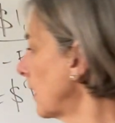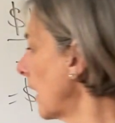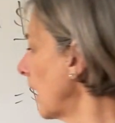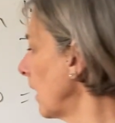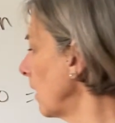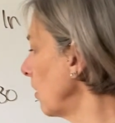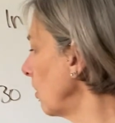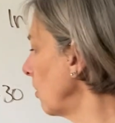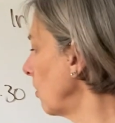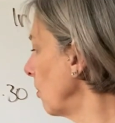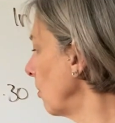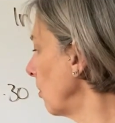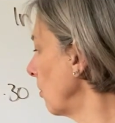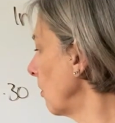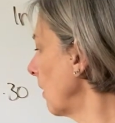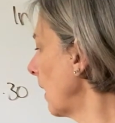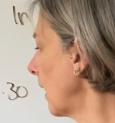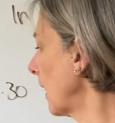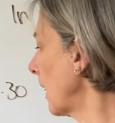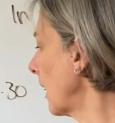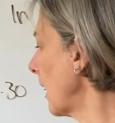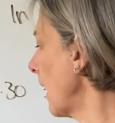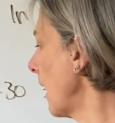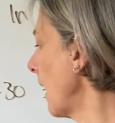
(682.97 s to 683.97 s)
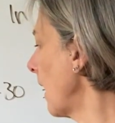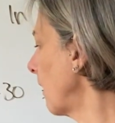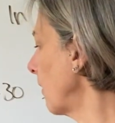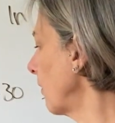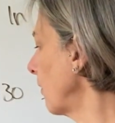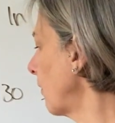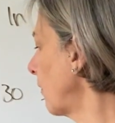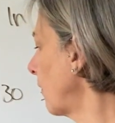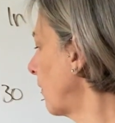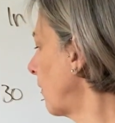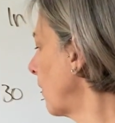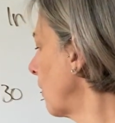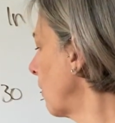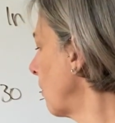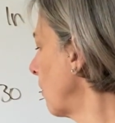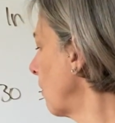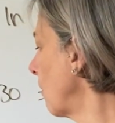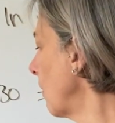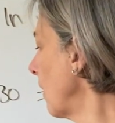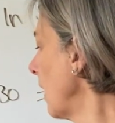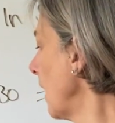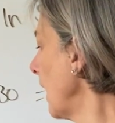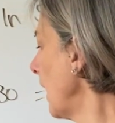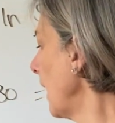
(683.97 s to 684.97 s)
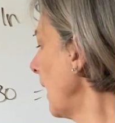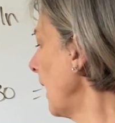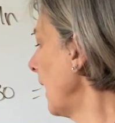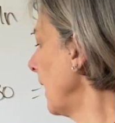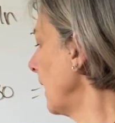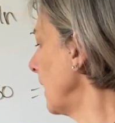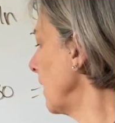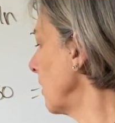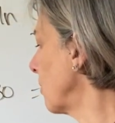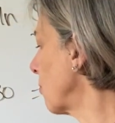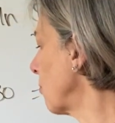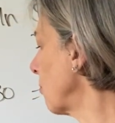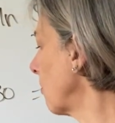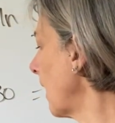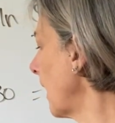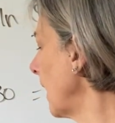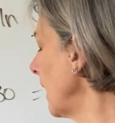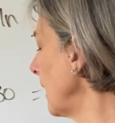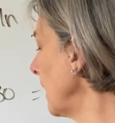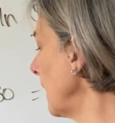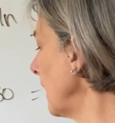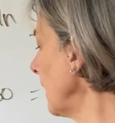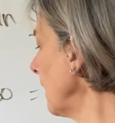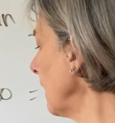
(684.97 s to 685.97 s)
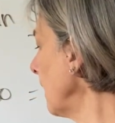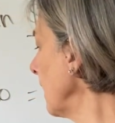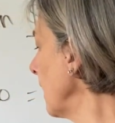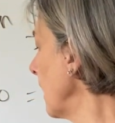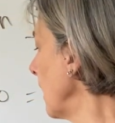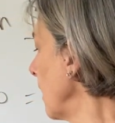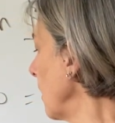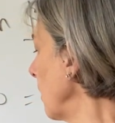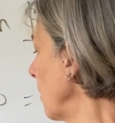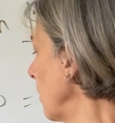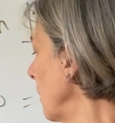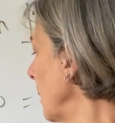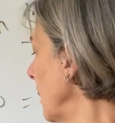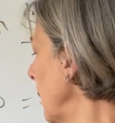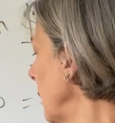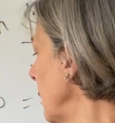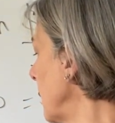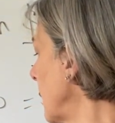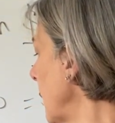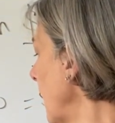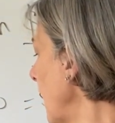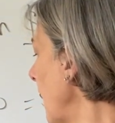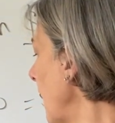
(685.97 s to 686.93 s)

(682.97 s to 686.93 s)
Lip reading: that you account for any training. You need to